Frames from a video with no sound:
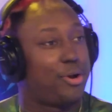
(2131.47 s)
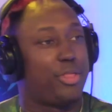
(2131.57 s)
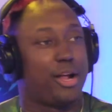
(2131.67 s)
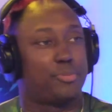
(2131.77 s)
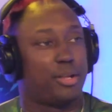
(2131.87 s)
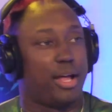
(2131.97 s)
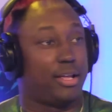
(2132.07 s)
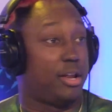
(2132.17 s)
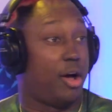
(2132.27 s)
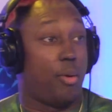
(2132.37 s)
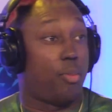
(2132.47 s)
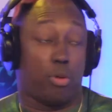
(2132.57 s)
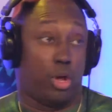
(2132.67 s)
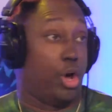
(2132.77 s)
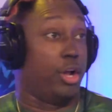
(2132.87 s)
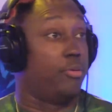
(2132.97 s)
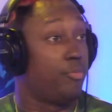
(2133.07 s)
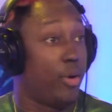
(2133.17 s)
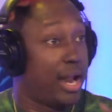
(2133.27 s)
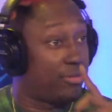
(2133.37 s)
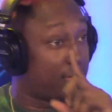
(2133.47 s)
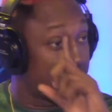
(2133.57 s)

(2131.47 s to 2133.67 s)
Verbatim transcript: Or do you think a part of, like, you know, good, whatever?